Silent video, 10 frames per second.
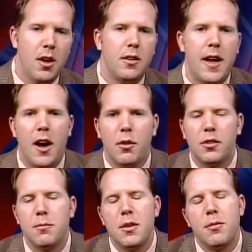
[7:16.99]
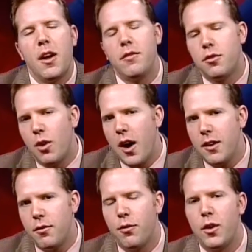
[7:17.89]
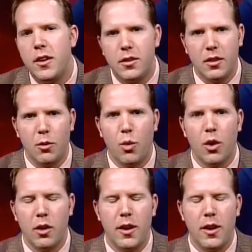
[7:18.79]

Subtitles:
Now, some people have tried freezing the wart,